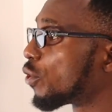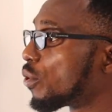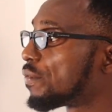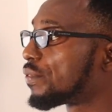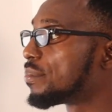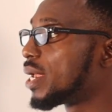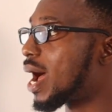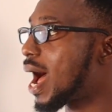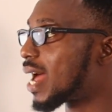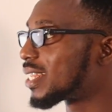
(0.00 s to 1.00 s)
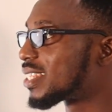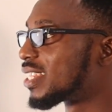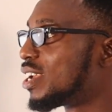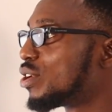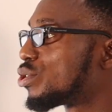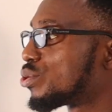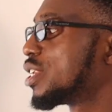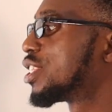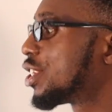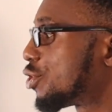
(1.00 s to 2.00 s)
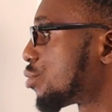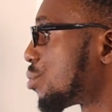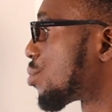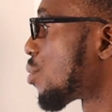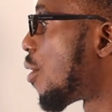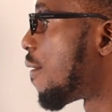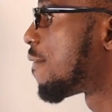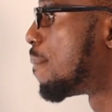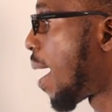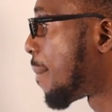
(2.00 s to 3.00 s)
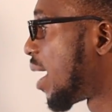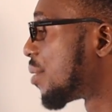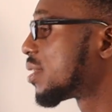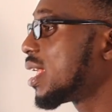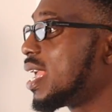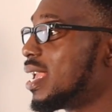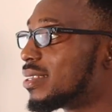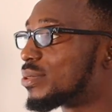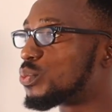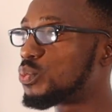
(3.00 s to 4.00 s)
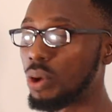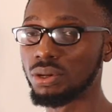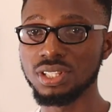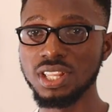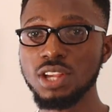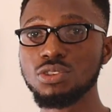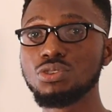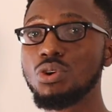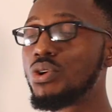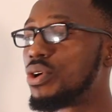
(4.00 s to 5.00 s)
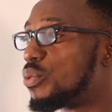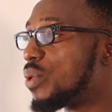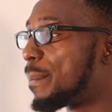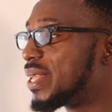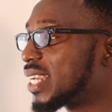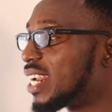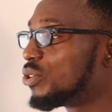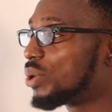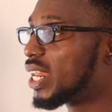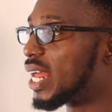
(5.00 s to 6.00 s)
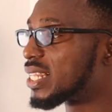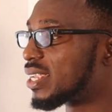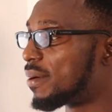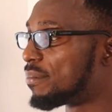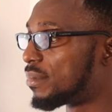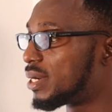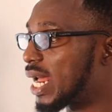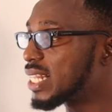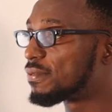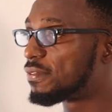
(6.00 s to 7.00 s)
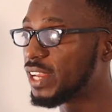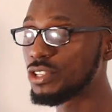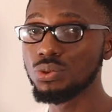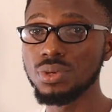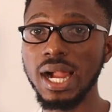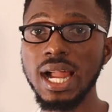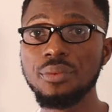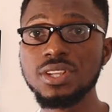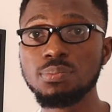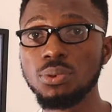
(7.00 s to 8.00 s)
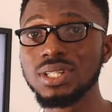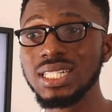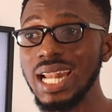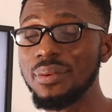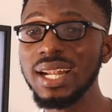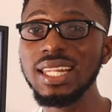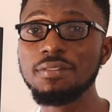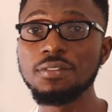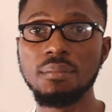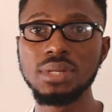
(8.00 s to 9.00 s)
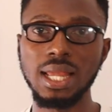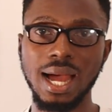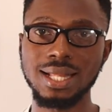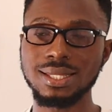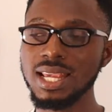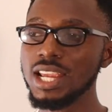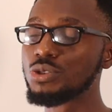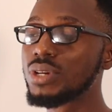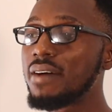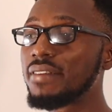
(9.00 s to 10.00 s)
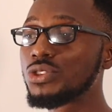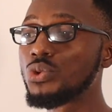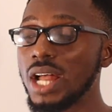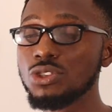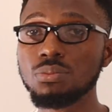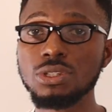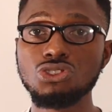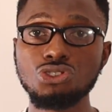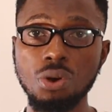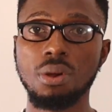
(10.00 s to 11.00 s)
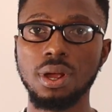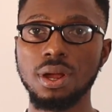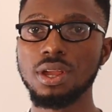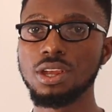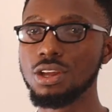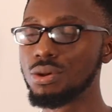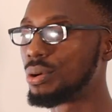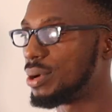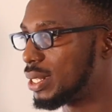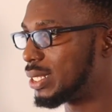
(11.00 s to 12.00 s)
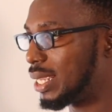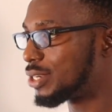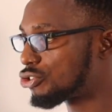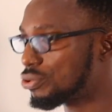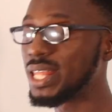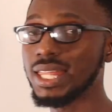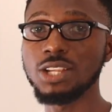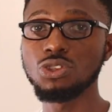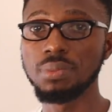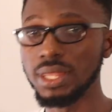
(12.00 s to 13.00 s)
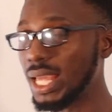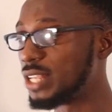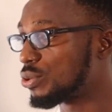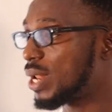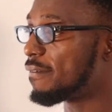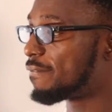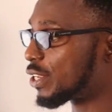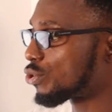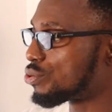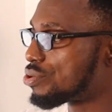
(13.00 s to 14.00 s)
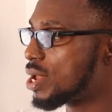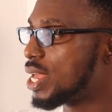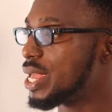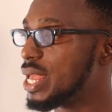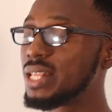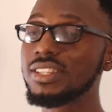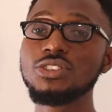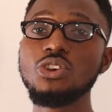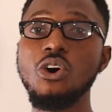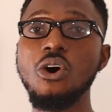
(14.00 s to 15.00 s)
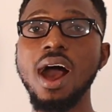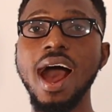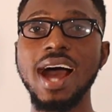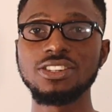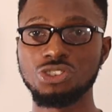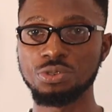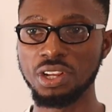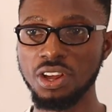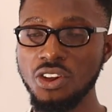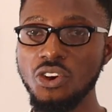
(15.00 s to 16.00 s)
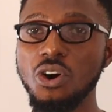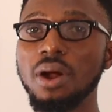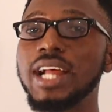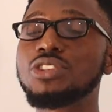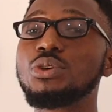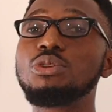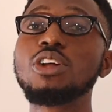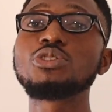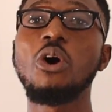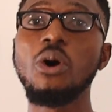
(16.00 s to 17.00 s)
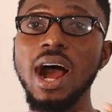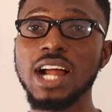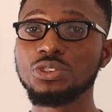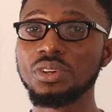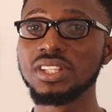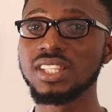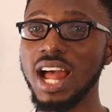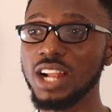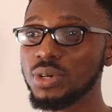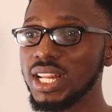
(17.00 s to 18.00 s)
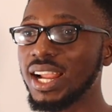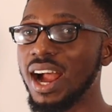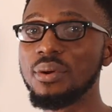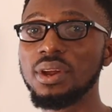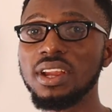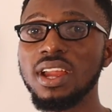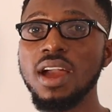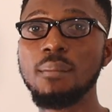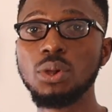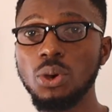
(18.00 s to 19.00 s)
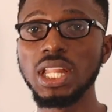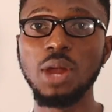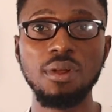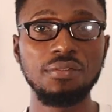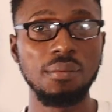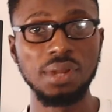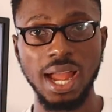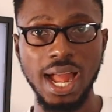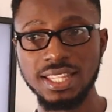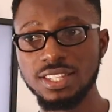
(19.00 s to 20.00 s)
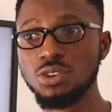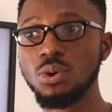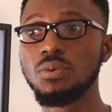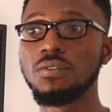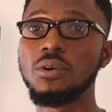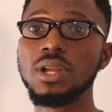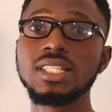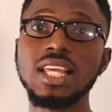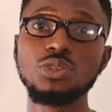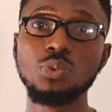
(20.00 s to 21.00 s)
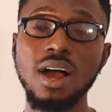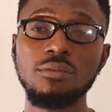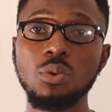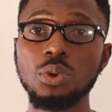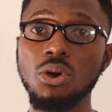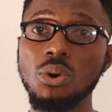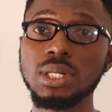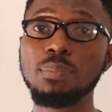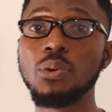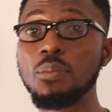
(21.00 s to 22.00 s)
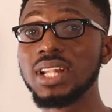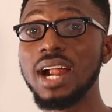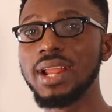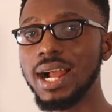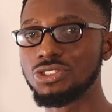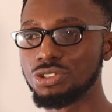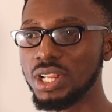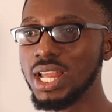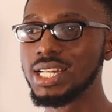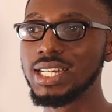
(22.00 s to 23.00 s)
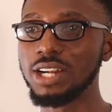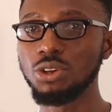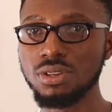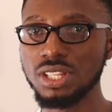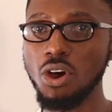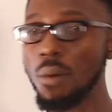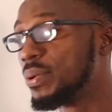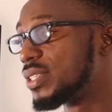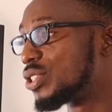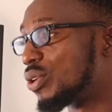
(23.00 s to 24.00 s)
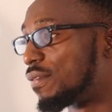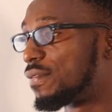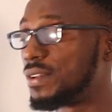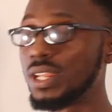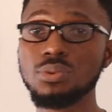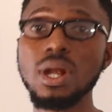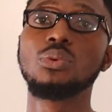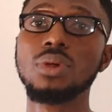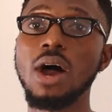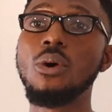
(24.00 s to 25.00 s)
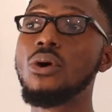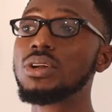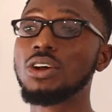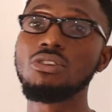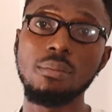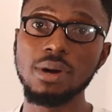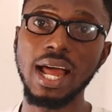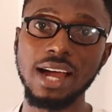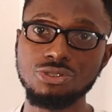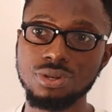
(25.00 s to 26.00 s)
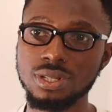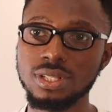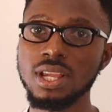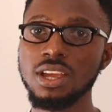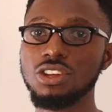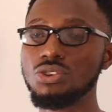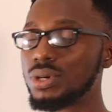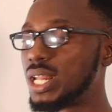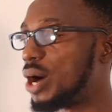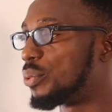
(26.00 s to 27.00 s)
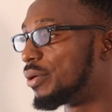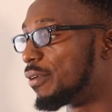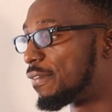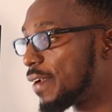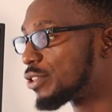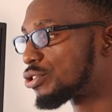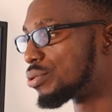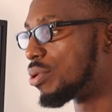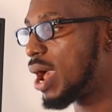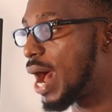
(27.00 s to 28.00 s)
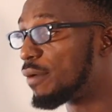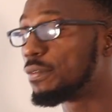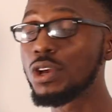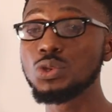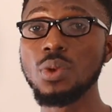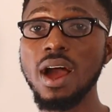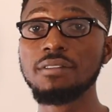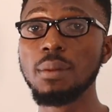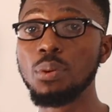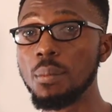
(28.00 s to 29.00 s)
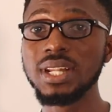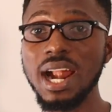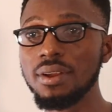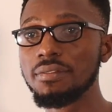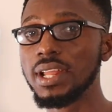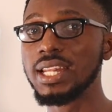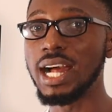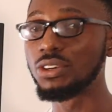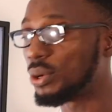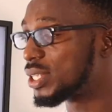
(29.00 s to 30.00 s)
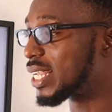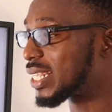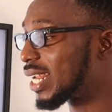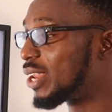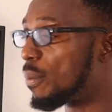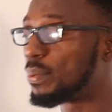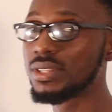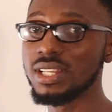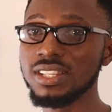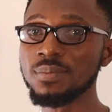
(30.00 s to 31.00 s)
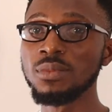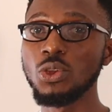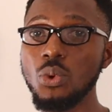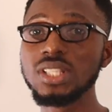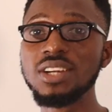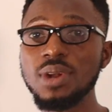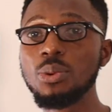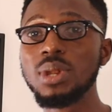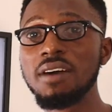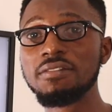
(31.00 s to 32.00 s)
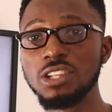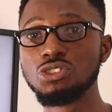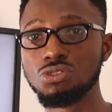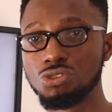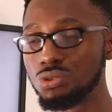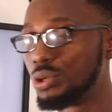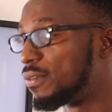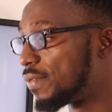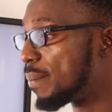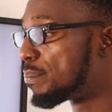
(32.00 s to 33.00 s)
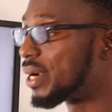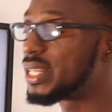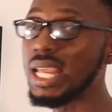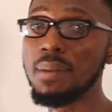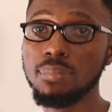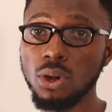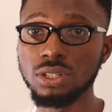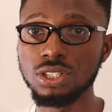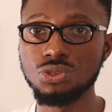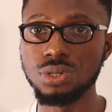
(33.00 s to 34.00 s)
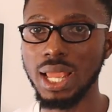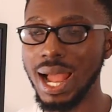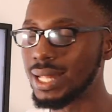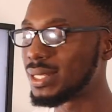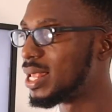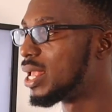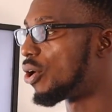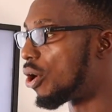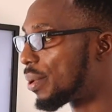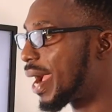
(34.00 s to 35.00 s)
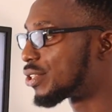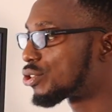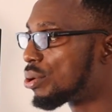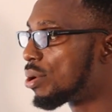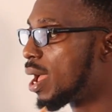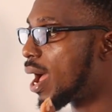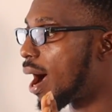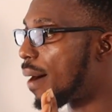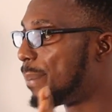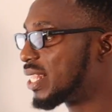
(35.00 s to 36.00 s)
flow from the heart to the tissues of mammals is what? So we are basically looking at that vessel that carries blood directly from the heart. You know, that vessel has to be strong, you know, the strength has to be there. So that vessel is your artery. Alright, so not all arteries actually carry blood away from the heart. You know, for instance, we have what we call the pulmonary artery that does the opposite of the regular or the common arteries, you know, that we refer to. And of course, we have the pulmonary vein that does exactly opposite what a regular vein should do. You know, vein brings in blood to the heart. Alright, so